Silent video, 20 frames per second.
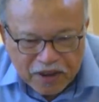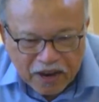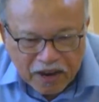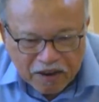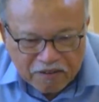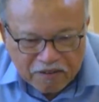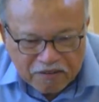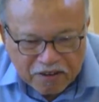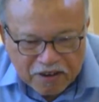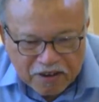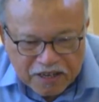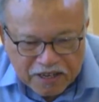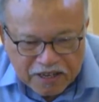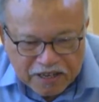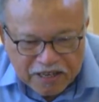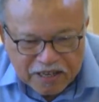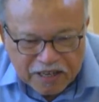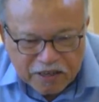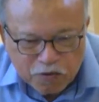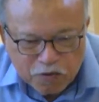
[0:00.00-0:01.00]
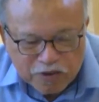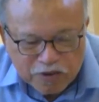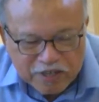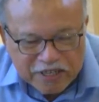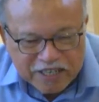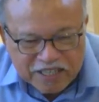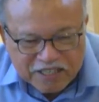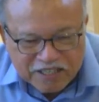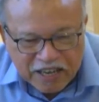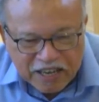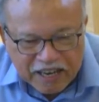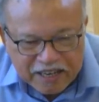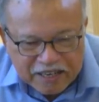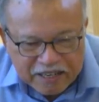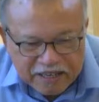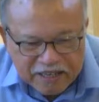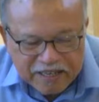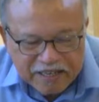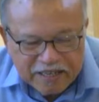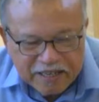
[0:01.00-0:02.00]
Ar-Raniri who
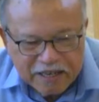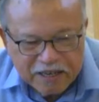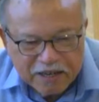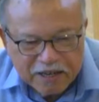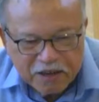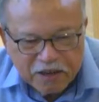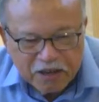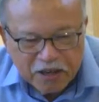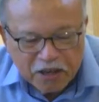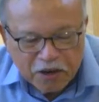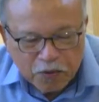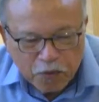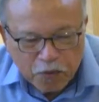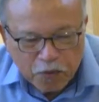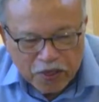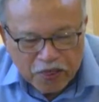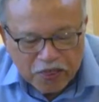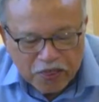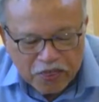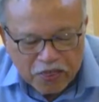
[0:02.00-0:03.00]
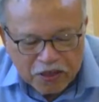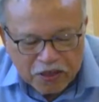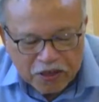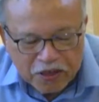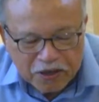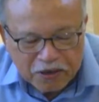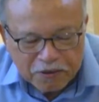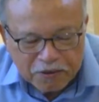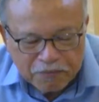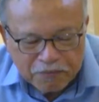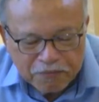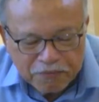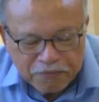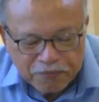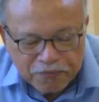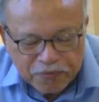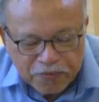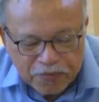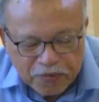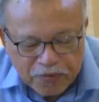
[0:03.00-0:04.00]
disagree with uh,
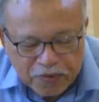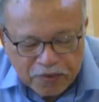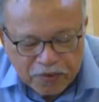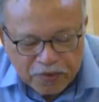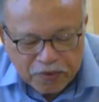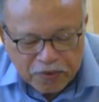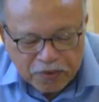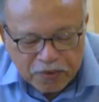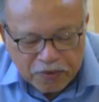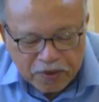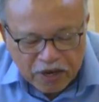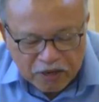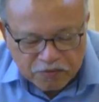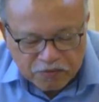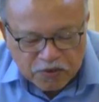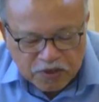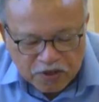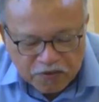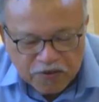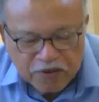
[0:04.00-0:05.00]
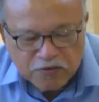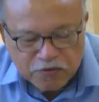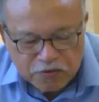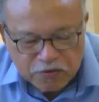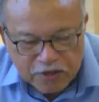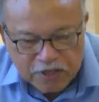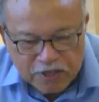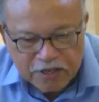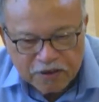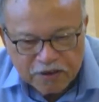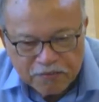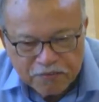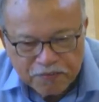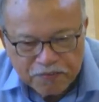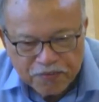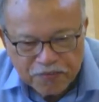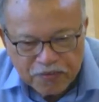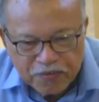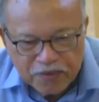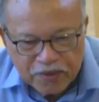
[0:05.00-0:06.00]
Hamza Fansuri.
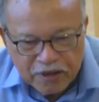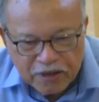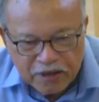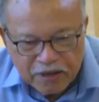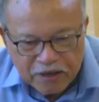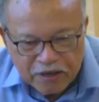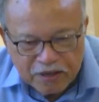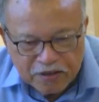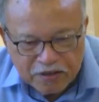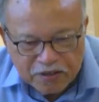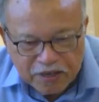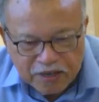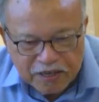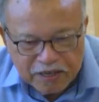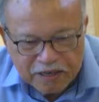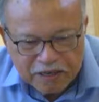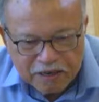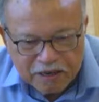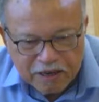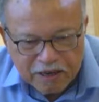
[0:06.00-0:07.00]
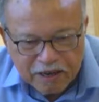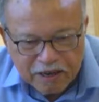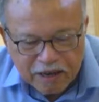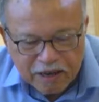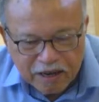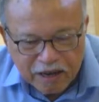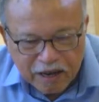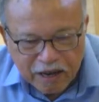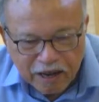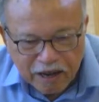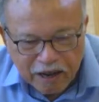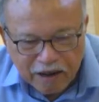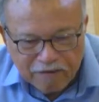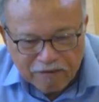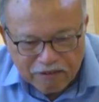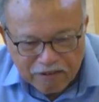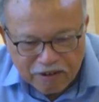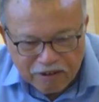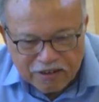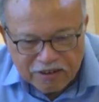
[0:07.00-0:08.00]
He said,
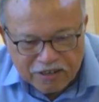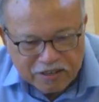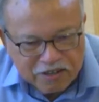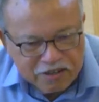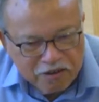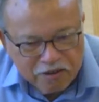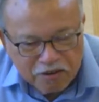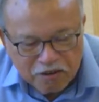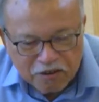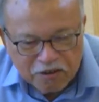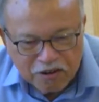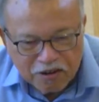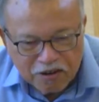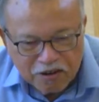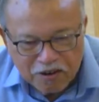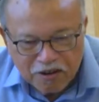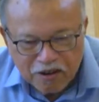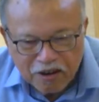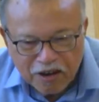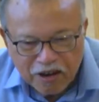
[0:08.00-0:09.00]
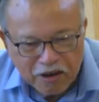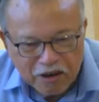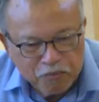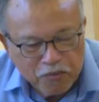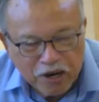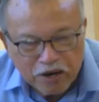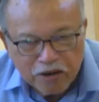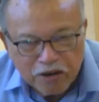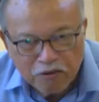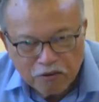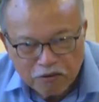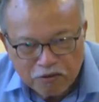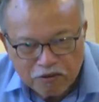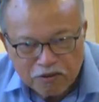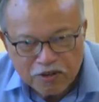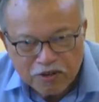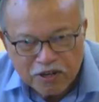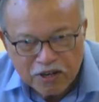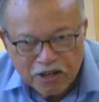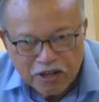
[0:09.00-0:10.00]
Allah is not uh, a makhluk.
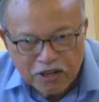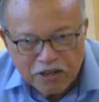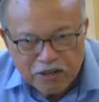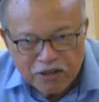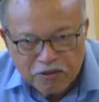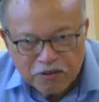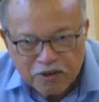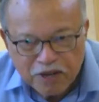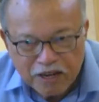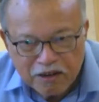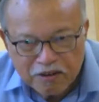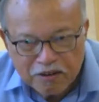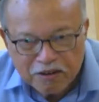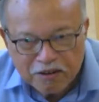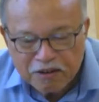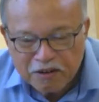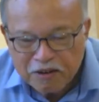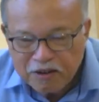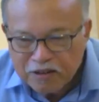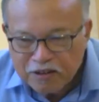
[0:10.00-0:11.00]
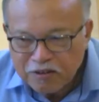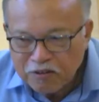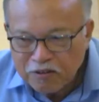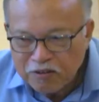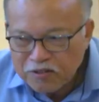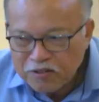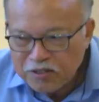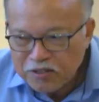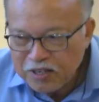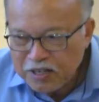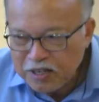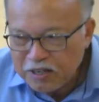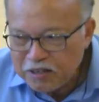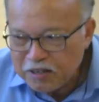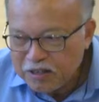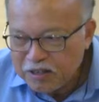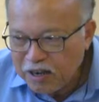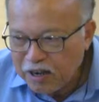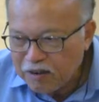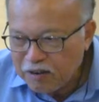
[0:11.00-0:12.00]
You cannot
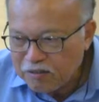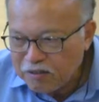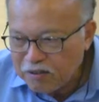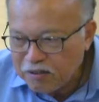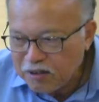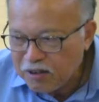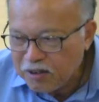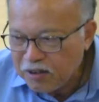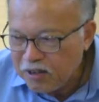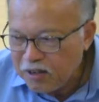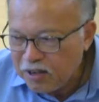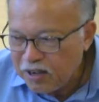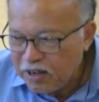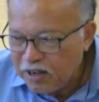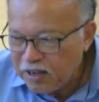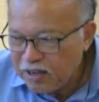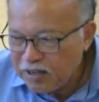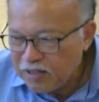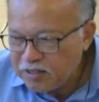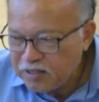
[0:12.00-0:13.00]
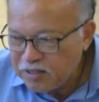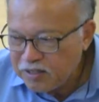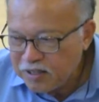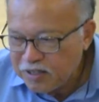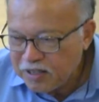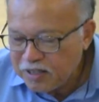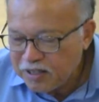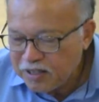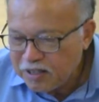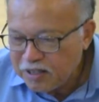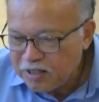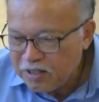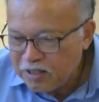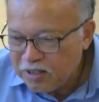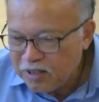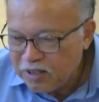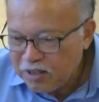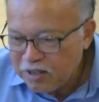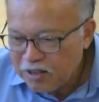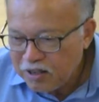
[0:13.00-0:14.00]
consider Allah as uh,
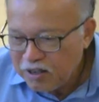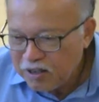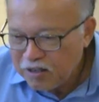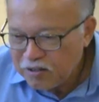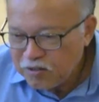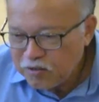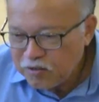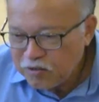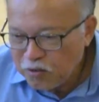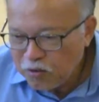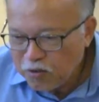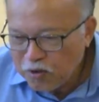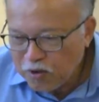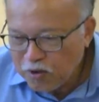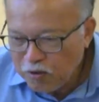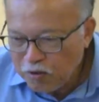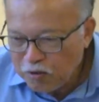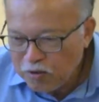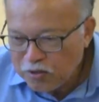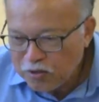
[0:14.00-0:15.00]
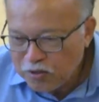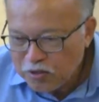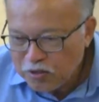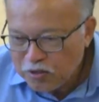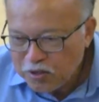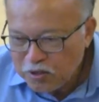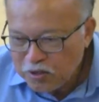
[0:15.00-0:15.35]
so close